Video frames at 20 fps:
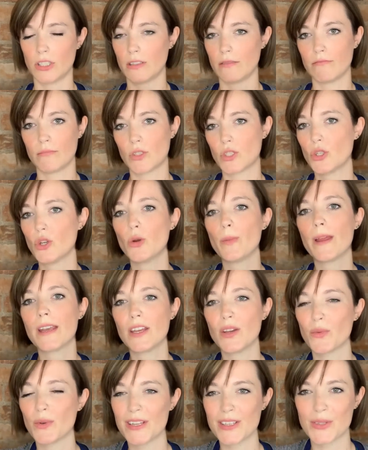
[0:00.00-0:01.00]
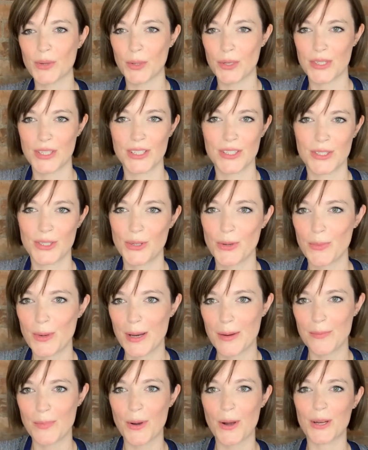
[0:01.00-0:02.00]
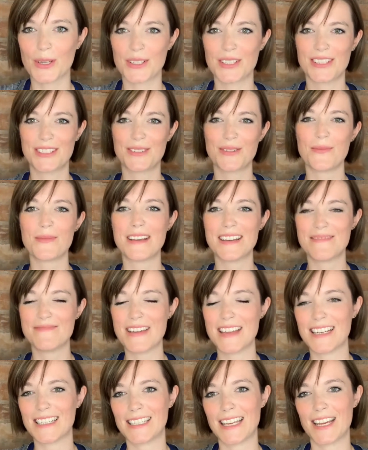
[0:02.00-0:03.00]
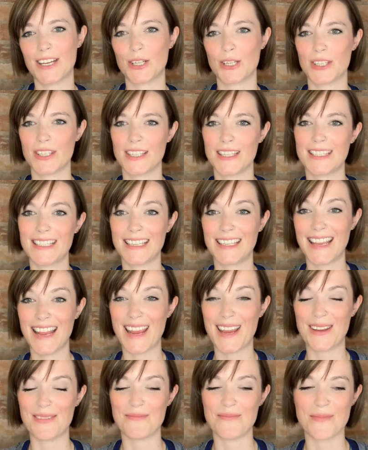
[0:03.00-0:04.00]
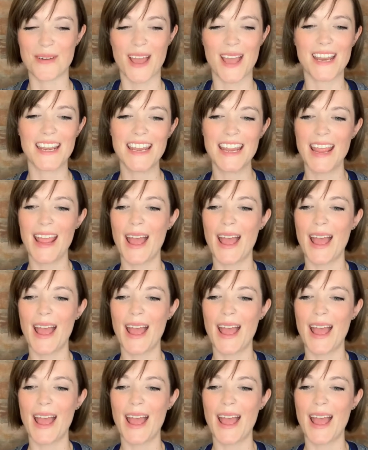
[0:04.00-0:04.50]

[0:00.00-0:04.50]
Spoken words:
too many resources, too many books, too many meditations to name, but